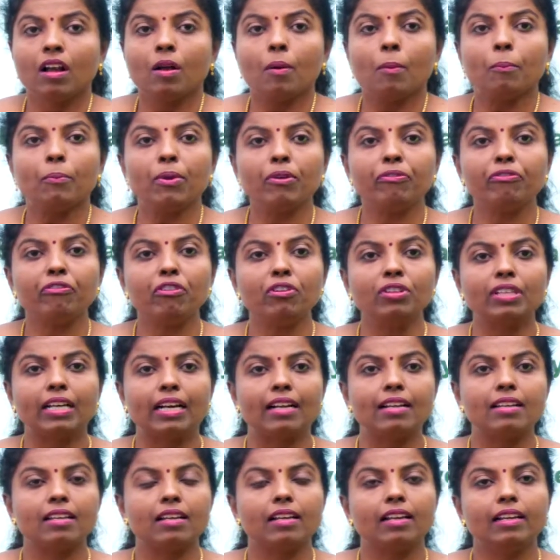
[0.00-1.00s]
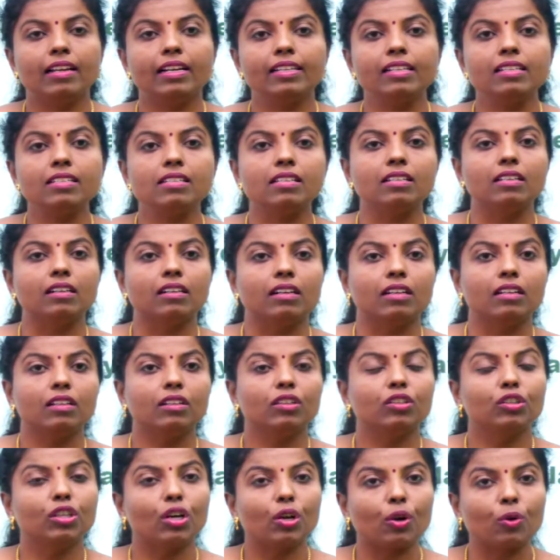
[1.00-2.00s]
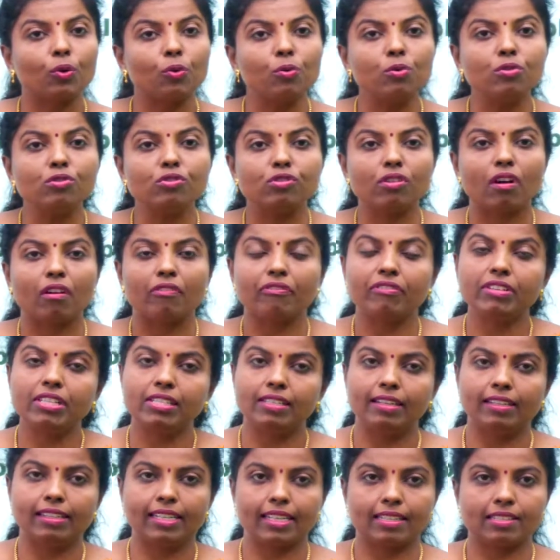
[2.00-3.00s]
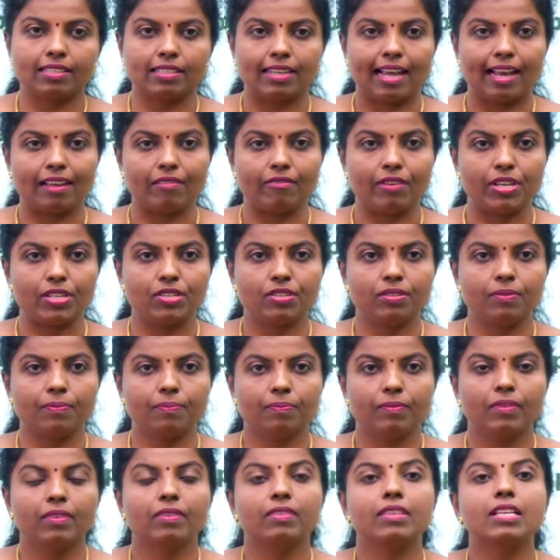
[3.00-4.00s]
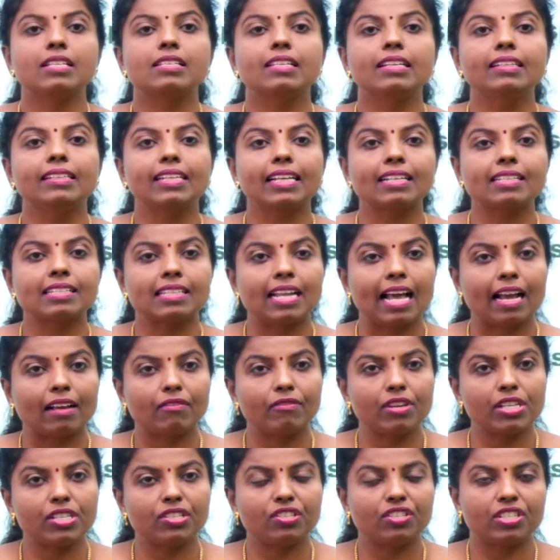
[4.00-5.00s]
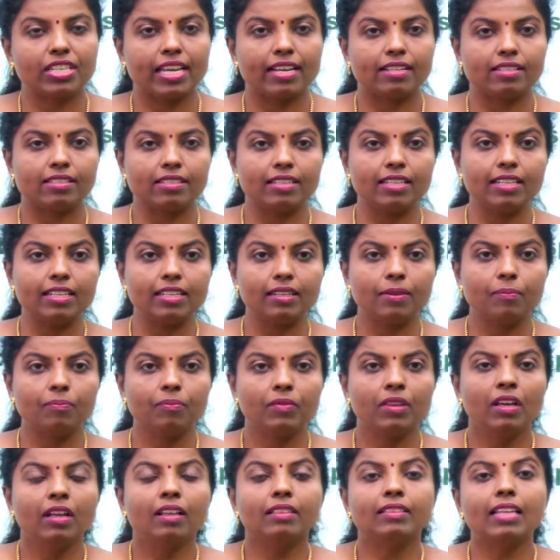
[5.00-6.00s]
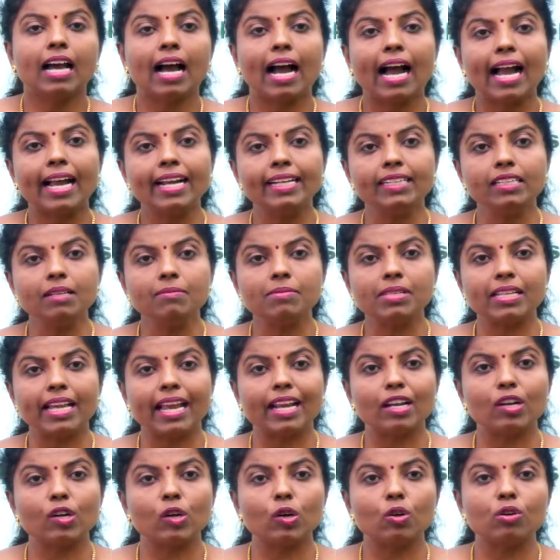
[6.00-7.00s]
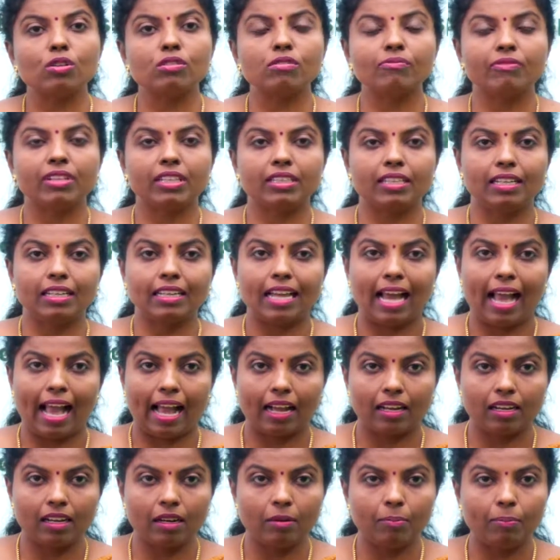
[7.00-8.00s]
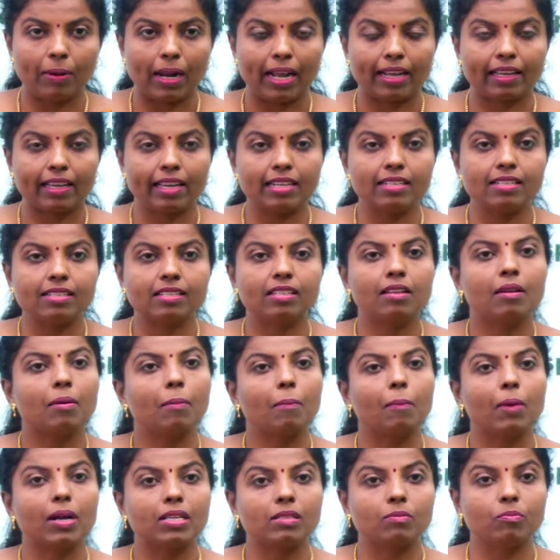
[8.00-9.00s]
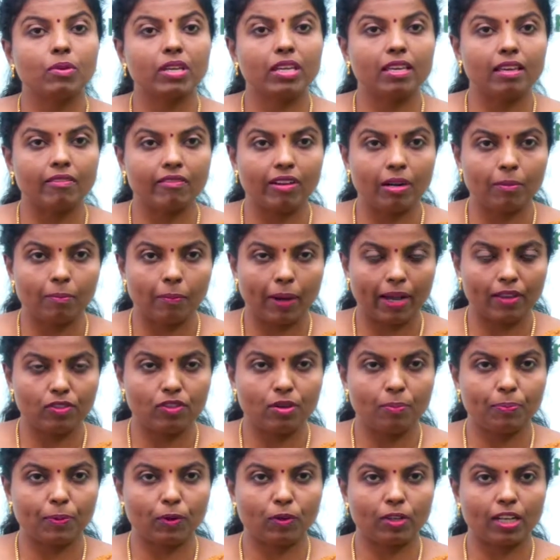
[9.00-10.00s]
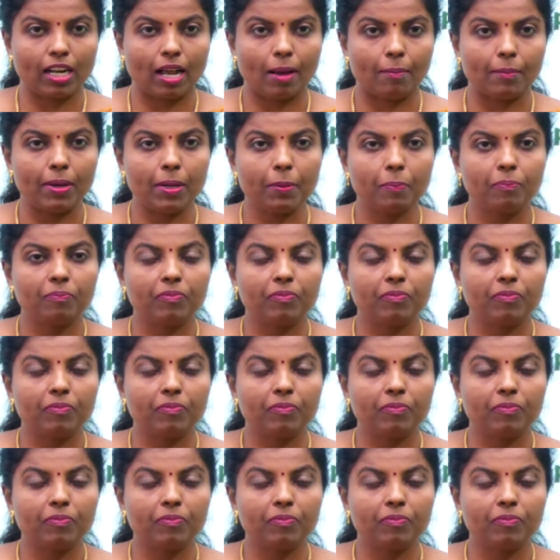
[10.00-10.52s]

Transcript: Before that, let us learn the rules of a syntax language. The syntax language states that the items enclosed within angle brackets must be given by the programmer.